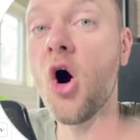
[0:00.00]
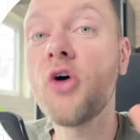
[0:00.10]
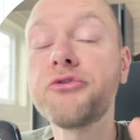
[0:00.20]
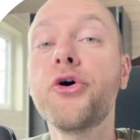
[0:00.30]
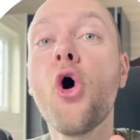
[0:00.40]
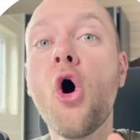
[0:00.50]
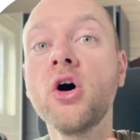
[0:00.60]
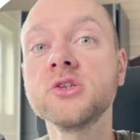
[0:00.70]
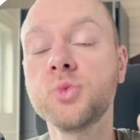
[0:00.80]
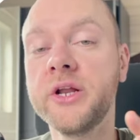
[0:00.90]
Of
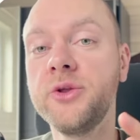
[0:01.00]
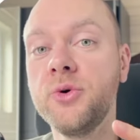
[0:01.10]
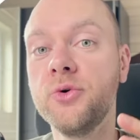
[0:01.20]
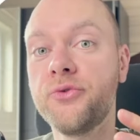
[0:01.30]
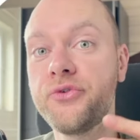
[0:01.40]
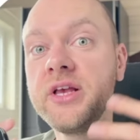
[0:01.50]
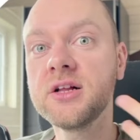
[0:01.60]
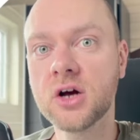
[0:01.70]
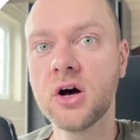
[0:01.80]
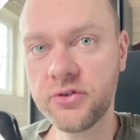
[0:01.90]
course, when you
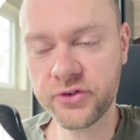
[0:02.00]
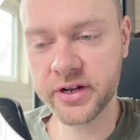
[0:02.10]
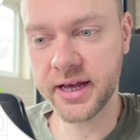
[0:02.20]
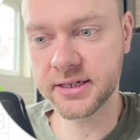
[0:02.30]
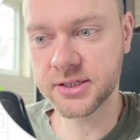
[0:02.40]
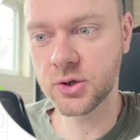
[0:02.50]
feel confident,